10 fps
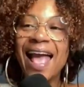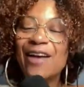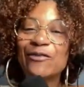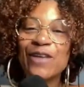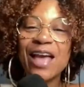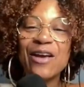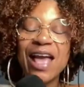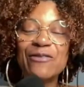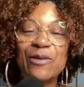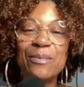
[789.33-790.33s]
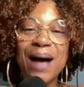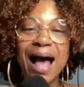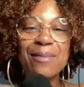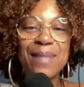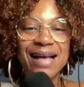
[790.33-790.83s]
and
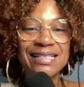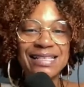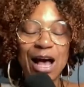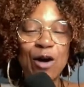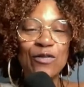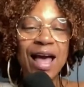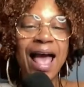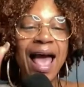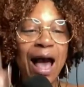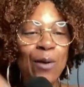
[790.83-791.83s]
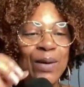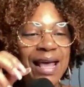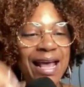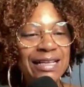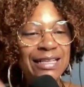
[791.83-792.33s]
remind myself how
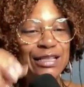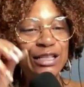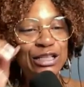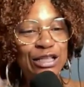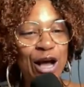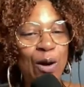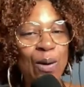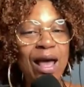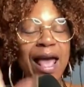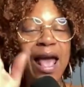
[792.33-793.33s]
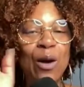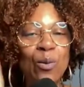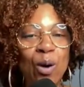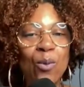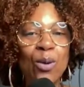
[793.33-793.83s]
we ended the show
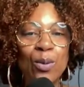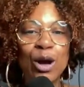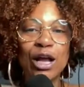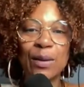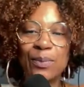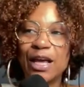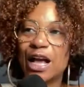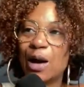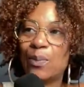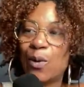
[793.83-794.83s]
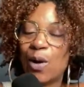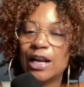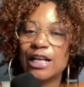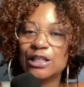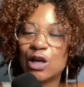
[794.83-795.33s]
and what we were going to pick up
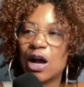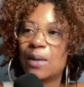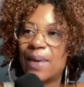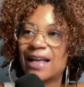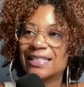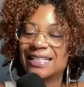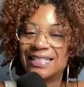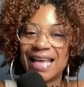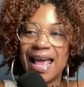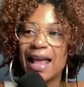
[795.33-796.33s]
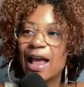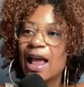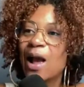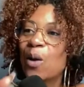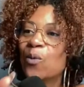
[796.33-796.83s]
on and talk about today.
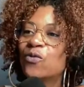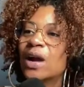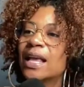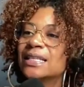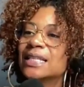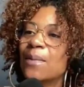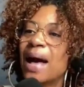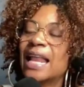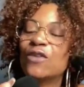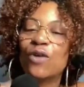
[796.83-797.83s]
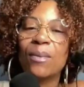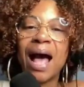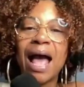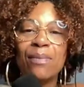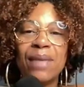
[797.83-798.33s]
Can somebody
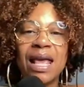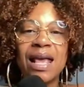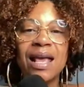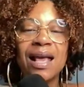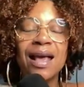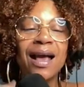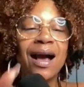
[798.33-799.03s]
remind me?